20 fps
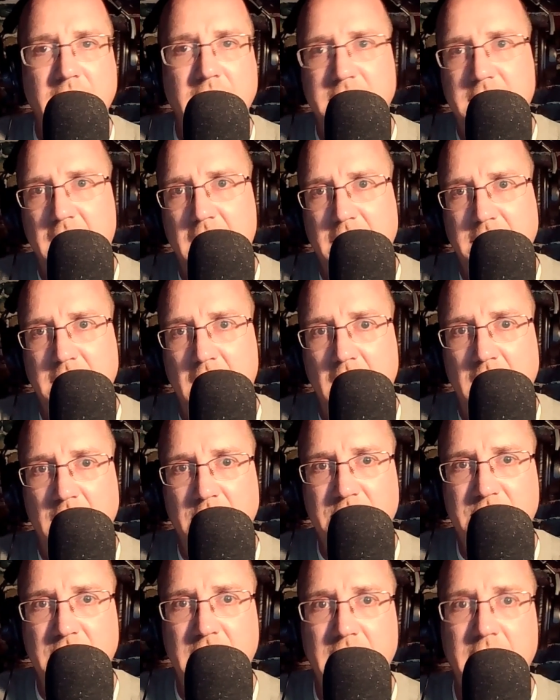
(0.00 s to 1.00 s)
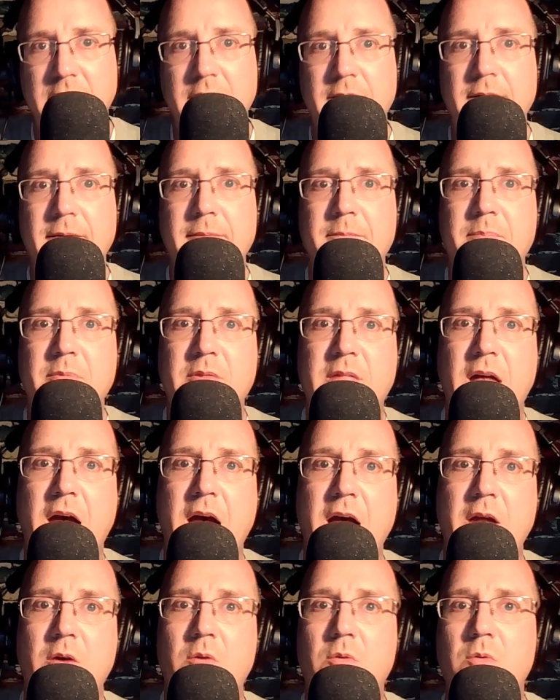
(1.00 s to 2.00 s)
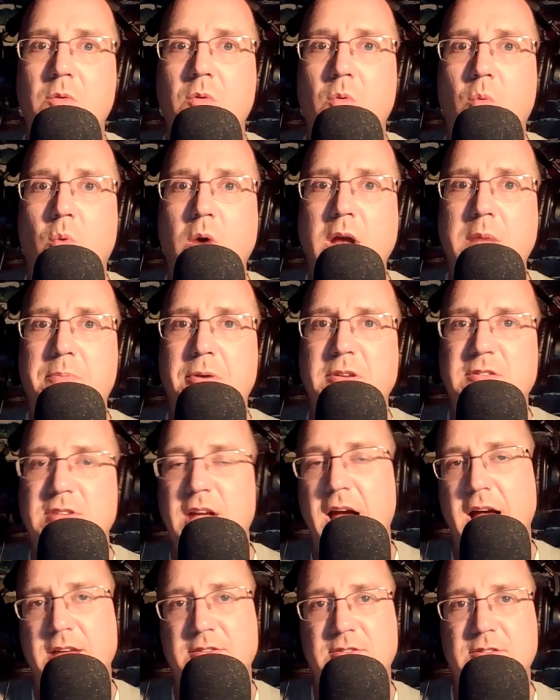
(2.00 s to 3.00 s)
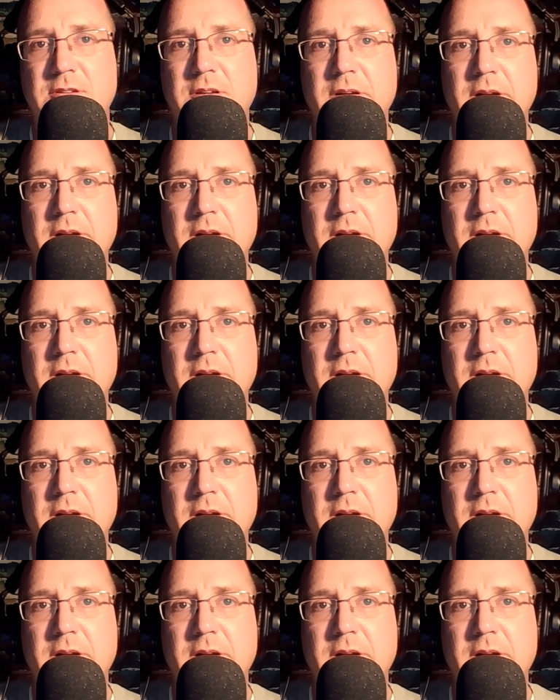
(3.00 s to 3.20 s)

technology that we possess.